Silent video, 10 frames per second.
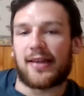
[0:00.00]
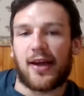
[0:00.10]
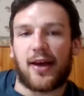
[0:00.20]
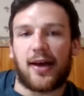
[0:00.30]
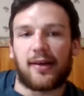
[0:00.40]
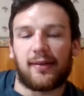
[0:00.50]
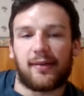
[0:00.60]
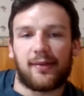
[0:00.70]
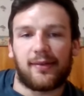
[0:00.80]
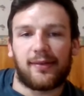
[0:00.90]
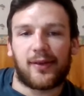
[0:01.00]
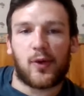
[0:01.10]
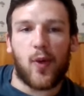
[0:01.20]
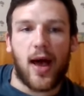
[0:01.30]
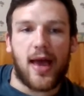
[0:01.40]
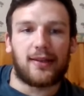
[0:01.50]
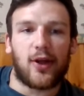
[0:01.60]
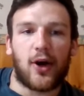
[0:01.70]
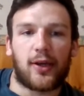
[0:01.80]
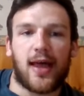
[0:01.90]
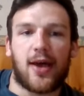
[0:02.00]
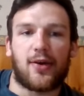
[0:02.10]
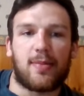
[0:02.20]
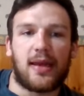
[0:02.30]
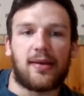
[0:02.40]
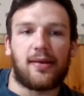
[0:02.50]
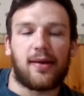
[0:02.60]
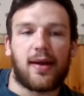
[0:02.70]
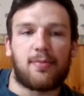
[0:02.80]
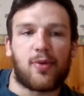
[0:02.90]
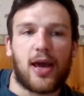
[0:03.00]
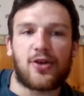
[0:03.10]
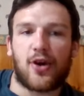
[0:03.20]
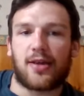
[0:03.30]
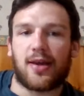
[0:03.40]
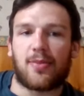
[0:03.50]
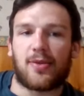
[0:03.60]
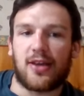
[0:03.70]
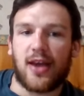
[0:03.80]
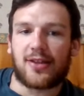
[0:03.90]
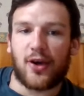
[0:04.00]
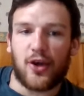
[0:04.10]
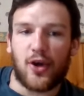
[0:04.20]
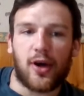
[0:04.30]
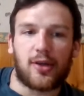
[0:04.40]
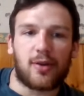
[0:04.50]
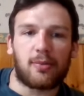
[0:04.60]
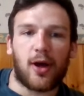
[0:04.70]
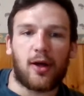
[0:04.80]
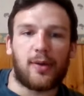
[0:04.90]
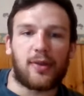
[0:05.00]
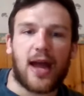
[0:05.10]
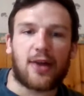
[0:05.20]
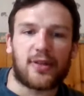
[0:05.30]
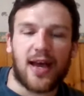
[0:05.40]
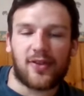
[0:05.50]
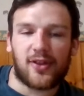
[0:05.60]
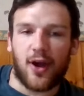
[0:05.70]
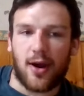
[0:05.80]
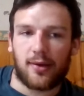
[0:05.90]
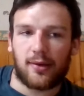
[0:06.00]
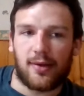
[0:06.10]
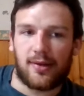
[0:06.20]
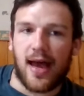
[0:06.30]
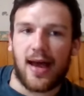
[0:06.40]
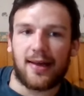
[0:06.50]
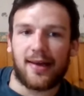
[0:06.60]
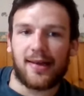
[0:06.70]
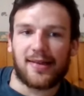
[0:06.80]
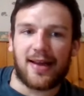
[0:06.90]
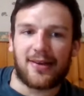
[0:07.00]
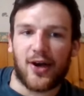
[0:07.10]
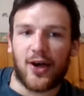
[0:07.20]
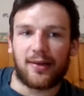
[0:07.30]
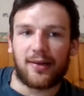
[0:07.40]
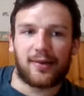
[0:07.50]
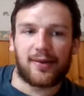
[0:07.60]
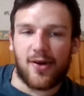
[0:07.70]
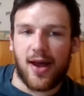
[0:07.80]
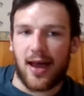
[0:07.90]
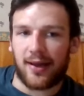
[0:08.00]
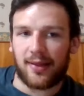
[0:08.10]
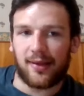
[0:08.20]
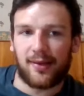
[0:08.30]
a quiet lockdown. I mean, I'm pretty sure at some stage I saw you on a Zoom call with Catherine David's daughter. Is that not correct?